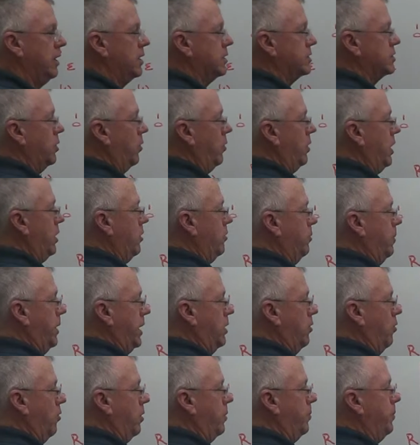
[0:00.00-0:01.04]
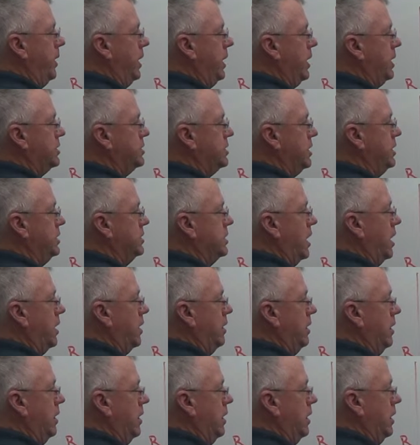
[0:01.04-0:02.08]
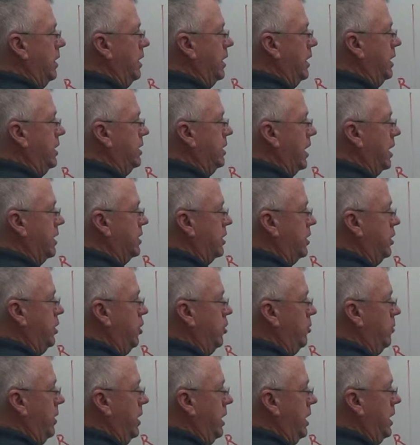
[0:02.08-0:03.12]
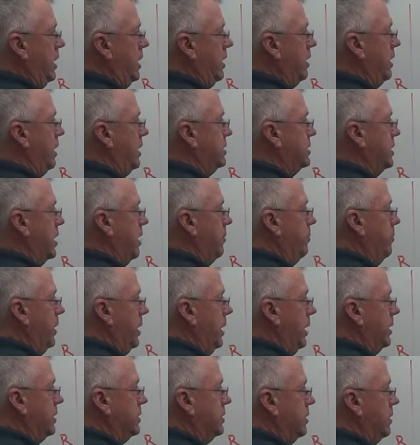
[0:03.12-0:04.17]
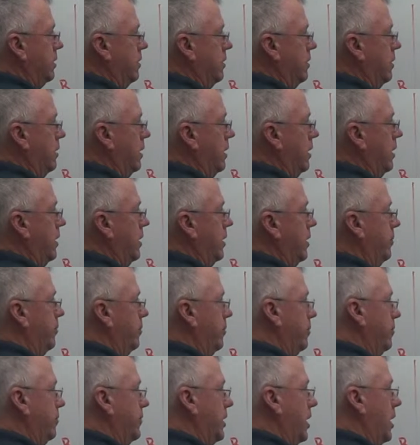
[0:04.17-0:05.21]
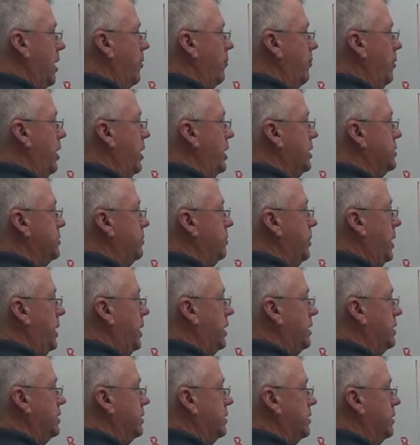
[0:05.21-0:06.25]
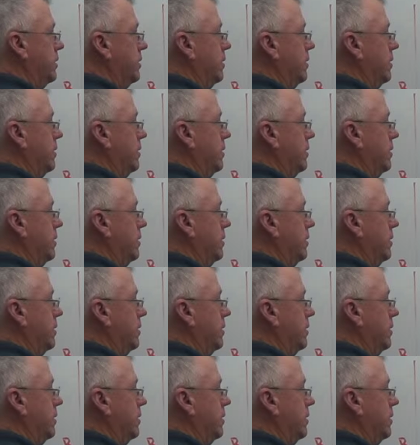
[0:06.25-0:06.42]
So he would be going pitch, he's got the QB, he's got pitch. Not Rich, pitch.